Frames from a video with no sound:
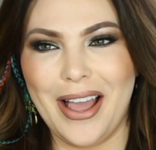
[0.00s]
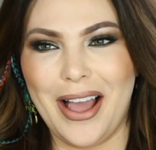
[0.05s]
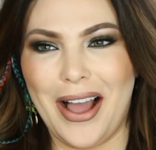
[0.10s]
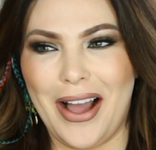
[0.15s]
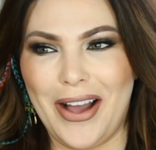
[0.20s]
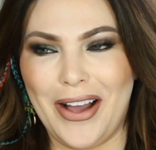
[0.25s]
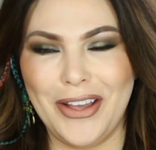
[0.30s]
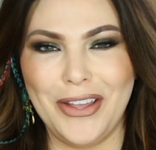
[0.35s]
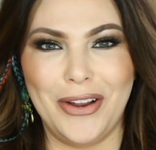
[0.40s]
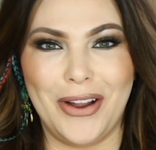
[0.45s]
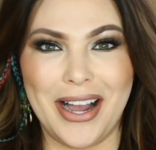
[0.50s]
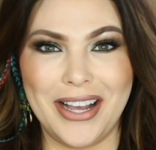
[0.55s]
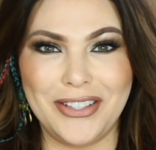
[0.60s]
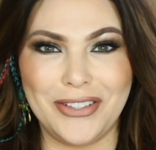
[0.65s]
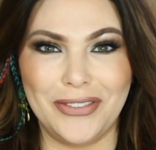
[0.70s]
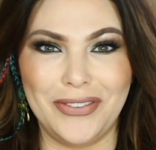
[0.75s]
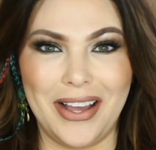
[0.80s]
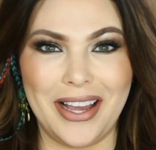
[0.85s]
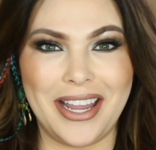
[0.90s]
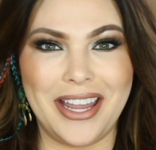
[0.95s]
You guys
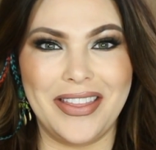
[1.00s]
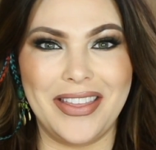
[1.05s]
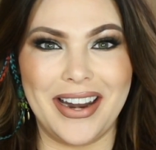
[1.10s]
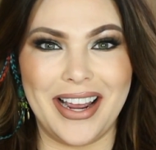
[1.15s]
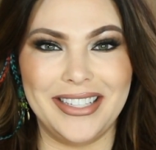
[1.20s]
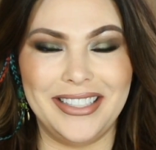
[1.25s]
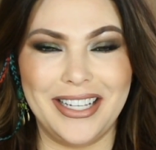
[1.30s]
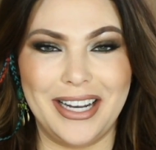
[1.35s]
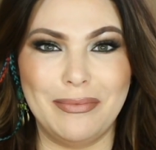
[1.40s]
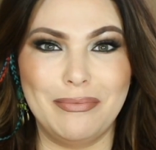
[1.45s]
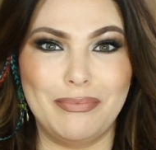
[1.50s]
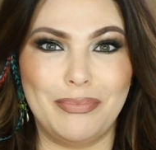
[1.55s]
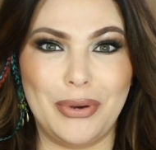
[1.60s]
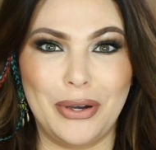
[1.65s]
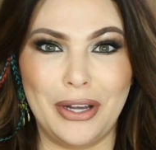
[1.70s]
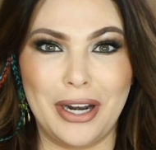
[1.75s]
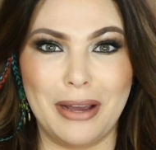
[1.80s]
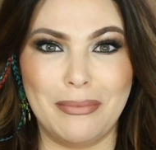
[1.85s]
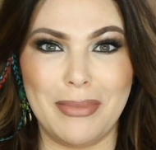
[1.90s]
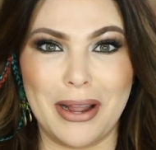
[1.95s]
are lucky that I didn't
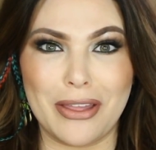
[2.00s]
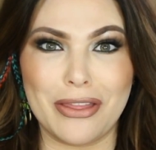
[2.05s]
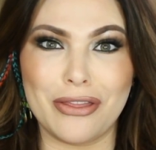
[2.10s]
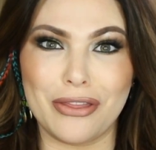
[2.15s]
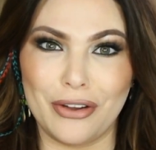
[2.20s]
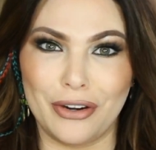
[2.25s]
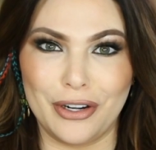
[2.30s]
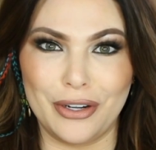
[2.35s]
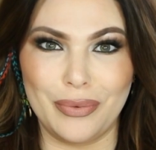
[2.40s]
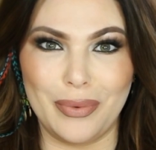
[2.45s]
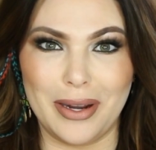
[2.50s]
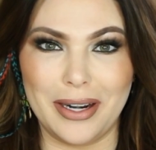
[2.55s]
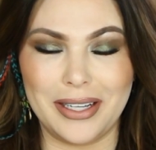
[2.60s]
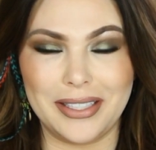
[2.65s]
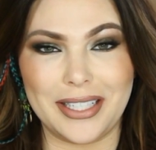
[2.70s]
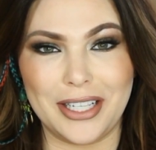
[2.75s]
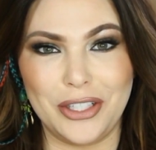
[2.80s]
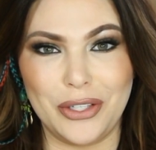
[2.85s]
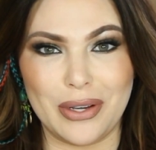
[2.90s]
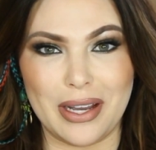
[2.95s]
put up my third one because
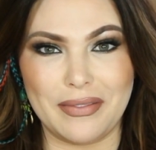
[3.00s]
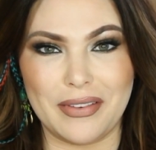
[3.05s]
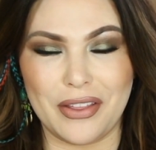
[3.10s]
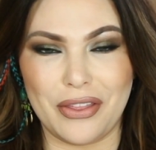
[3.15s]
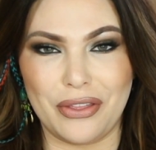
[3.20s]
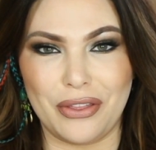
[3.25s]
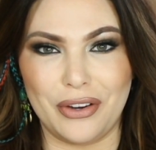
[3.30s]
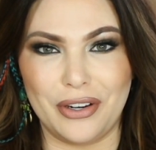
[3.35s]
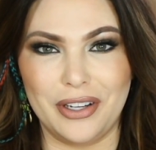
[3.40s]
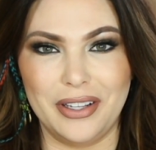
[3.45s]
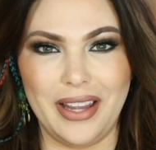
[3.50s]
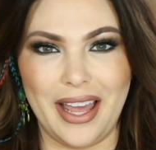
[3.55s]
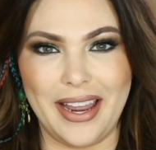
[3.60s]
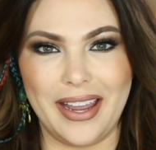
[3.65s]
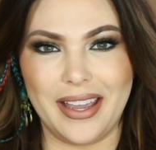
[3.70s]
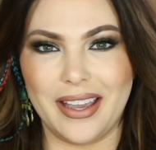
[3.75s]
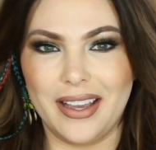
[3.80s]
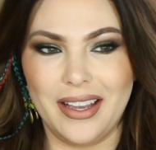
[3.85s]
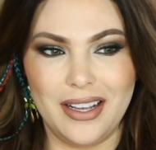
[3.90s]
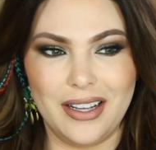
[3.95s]
I do have a third
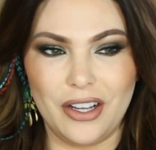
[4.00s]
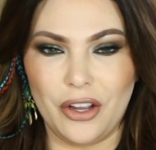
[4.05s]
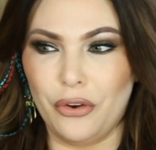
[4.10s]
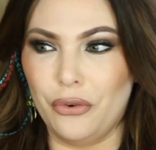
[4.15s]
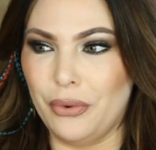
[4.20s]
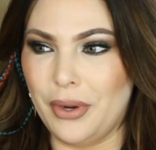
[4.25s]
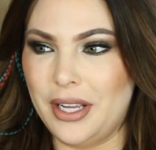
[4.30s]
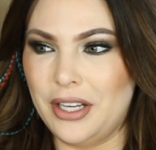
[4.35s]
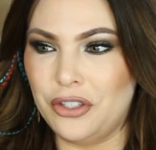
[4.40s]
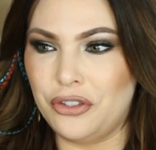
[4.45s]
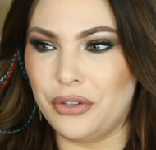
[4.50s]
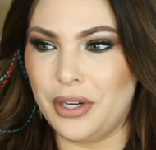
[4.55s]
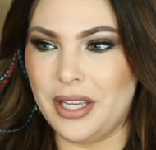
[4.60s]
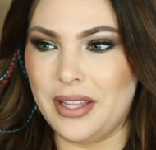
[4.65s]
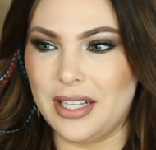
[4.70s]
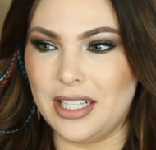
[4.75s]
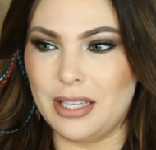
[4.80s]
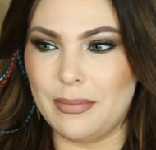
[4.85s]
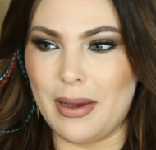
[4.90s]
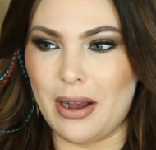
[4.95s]
like green tree
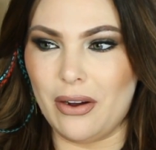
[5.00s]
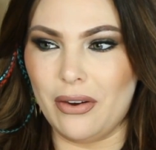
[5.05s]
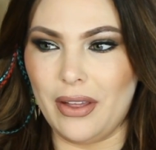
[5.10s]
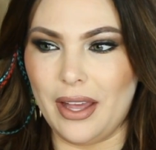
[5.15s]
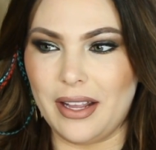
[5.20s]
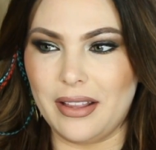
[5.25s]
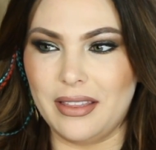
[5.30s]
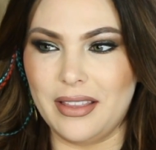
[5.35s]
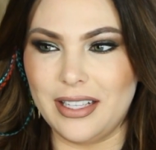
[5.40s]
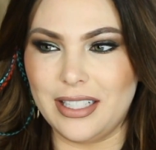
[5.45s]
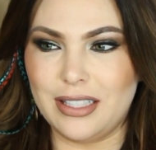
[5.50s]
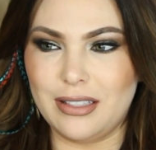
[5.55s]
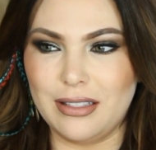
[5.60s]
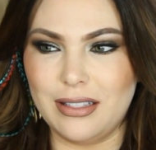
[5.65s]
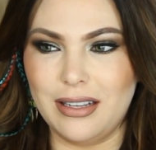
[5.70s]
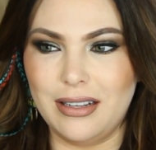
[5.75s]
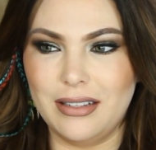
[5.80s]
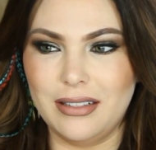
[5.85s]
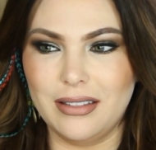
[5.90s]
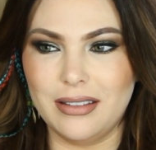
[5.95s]
that's about like this
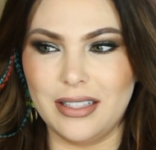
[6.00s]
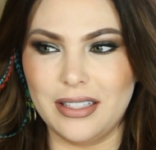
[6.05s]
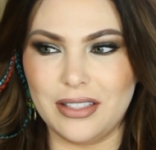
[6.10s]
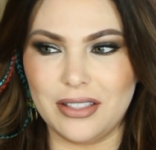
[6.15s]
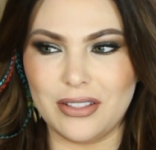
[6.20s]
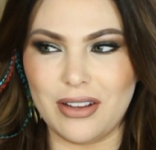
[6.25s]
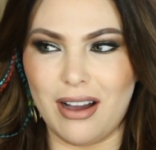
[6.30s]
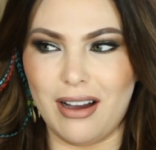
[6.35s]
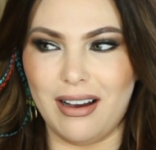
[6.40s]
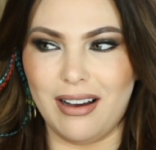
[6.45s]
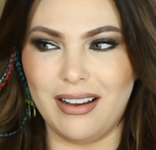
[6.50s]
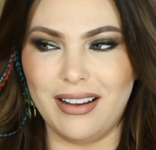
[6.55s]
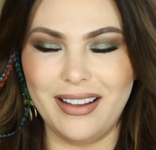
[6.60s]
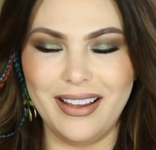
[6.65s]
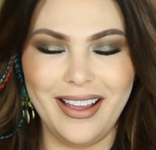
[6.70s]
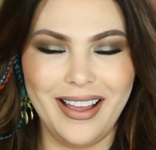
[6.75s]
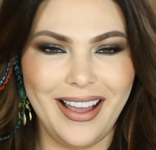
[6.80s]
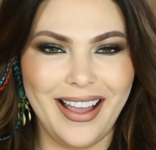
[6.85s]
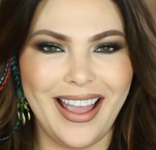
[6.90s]
tall.